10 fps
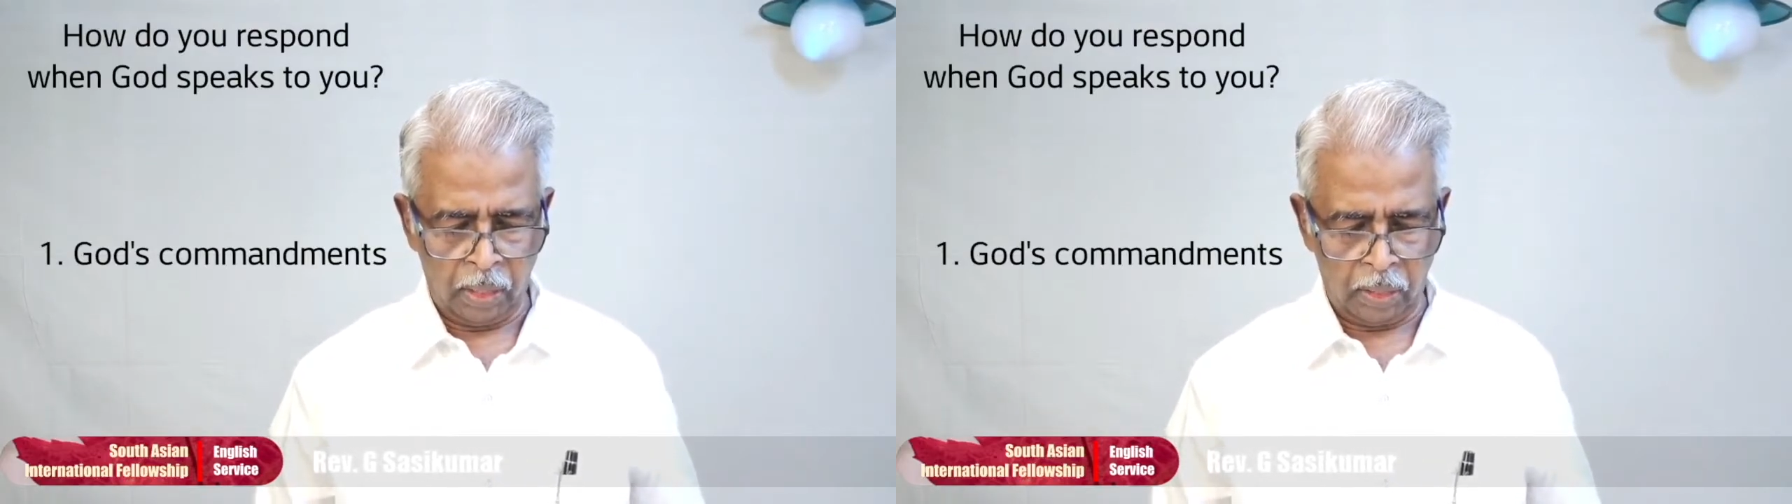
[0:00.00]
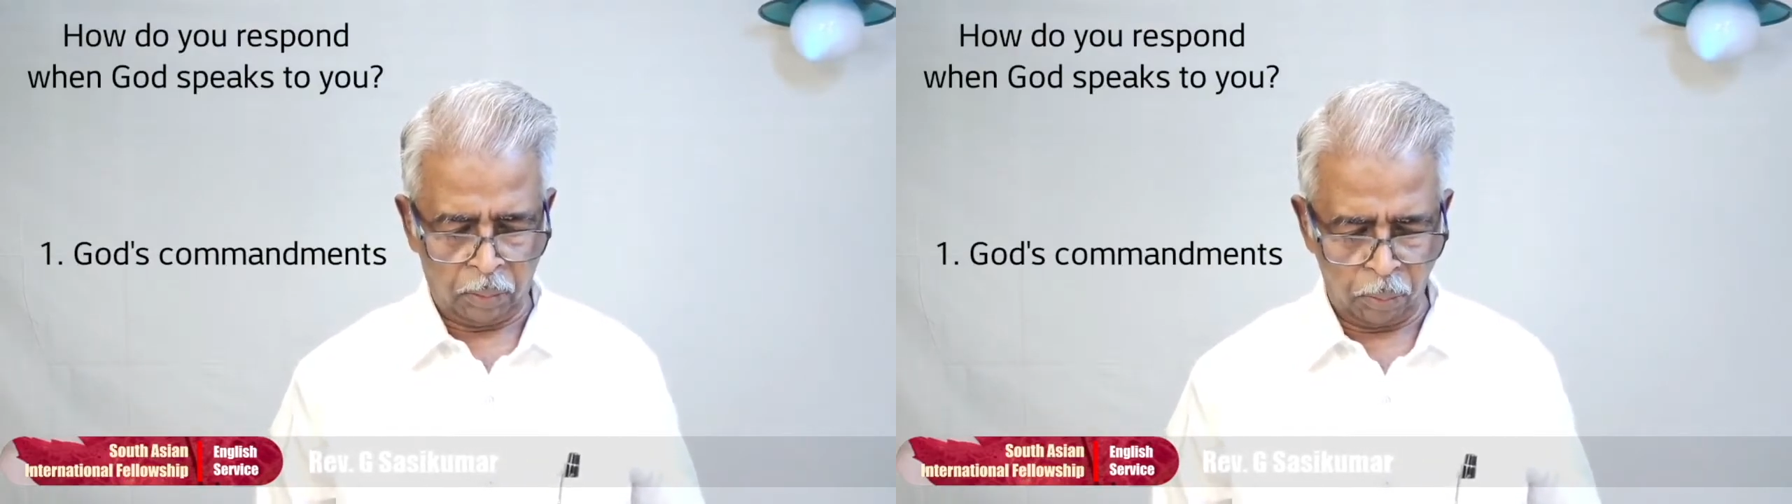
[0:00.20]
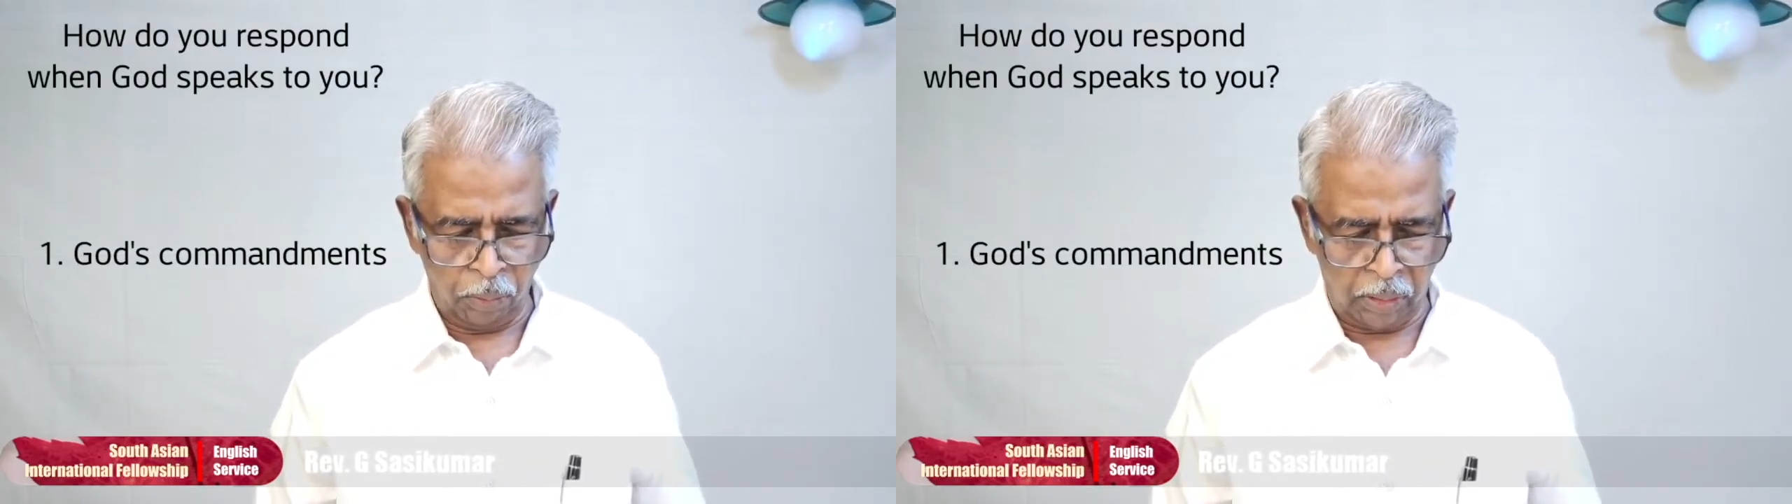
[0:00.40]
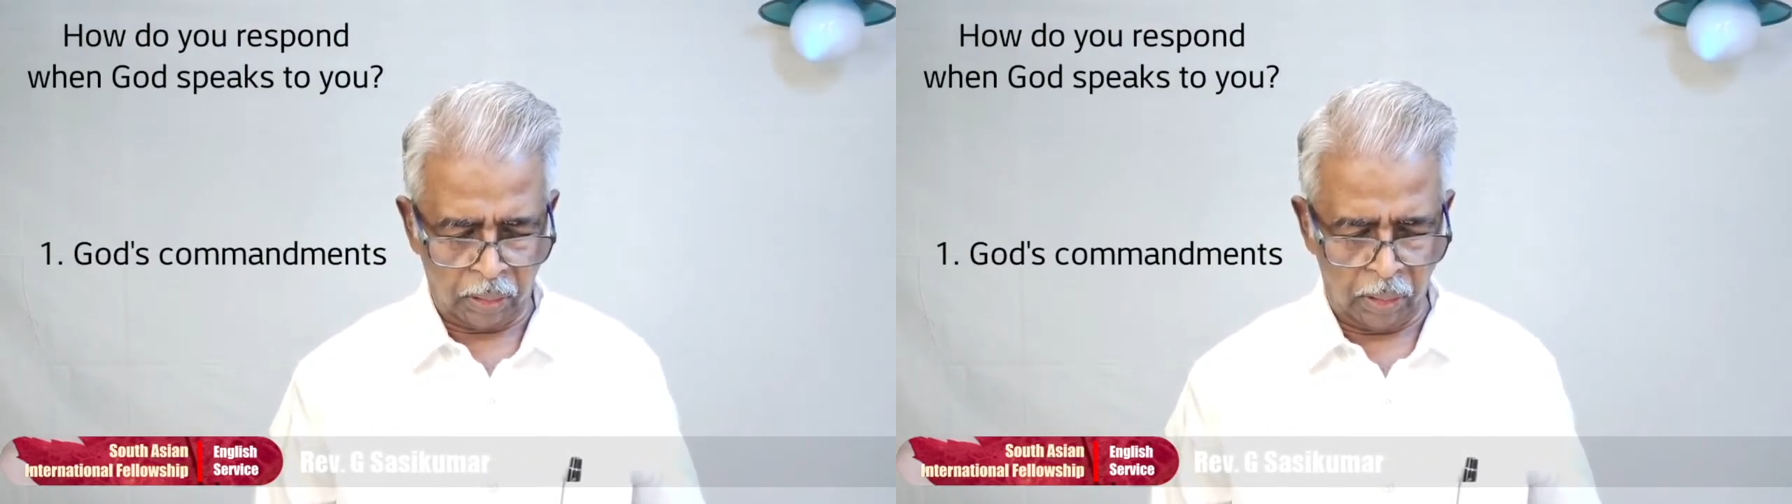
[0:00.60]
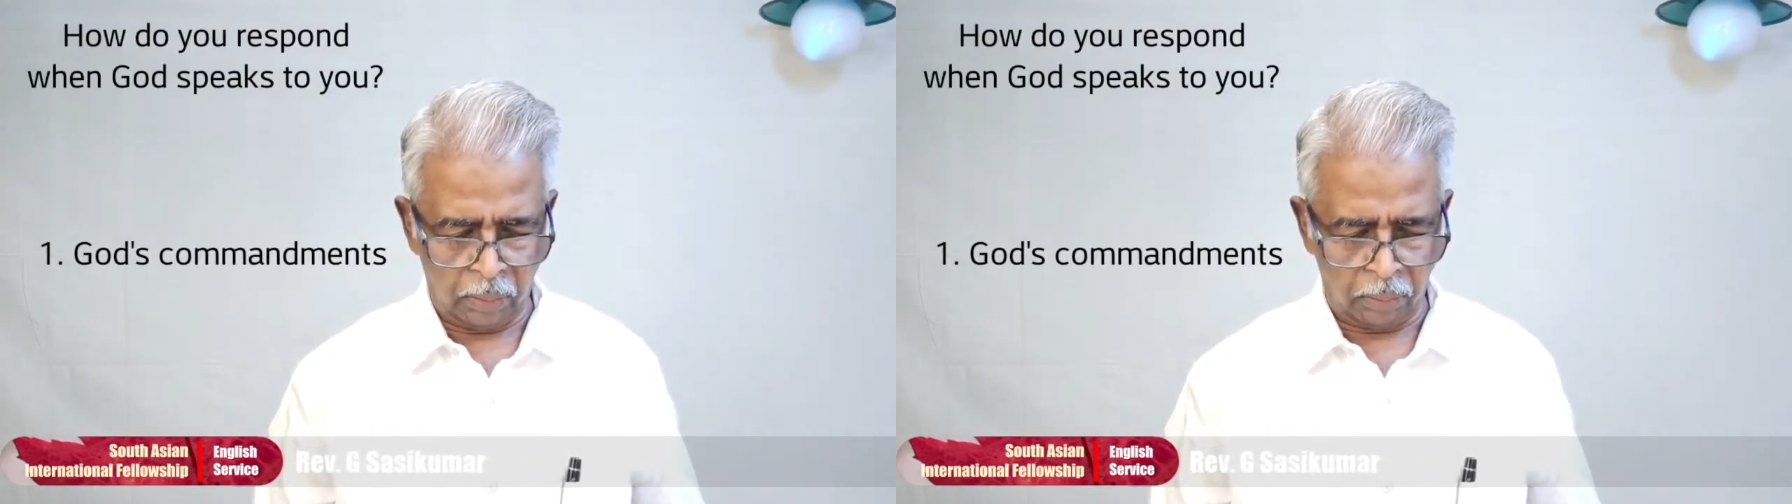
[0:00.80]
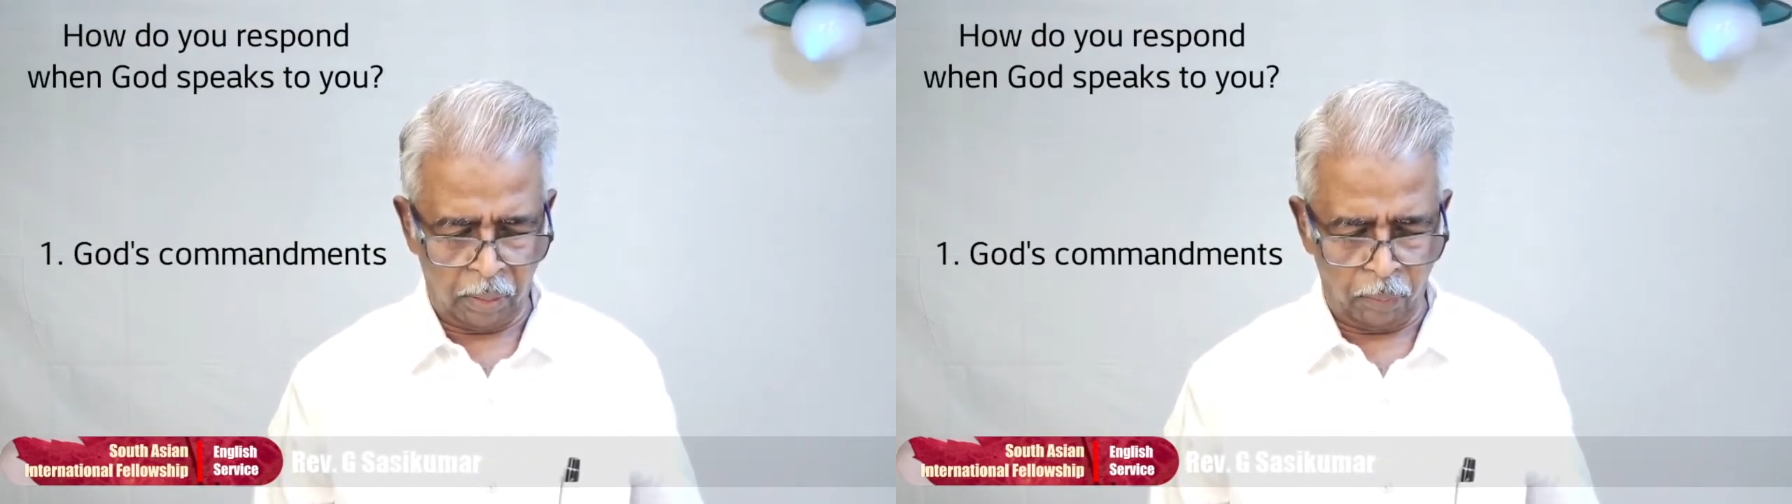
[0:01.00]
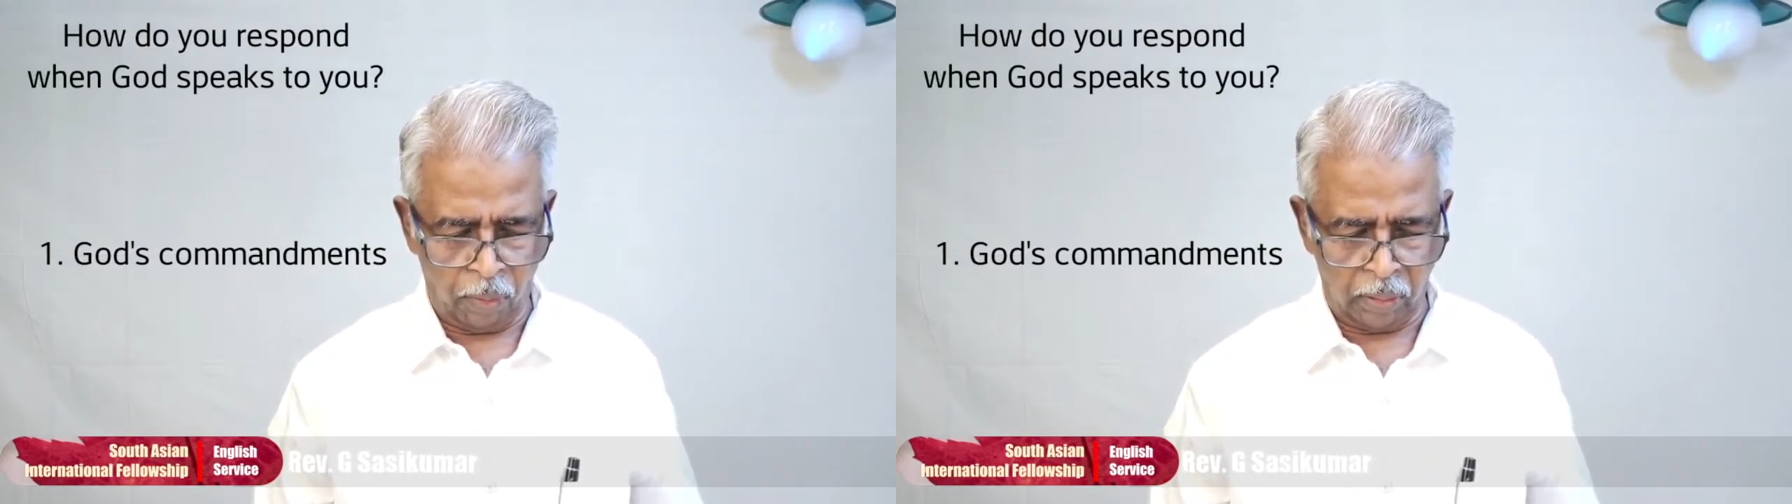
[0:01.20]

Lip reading: He threw it into the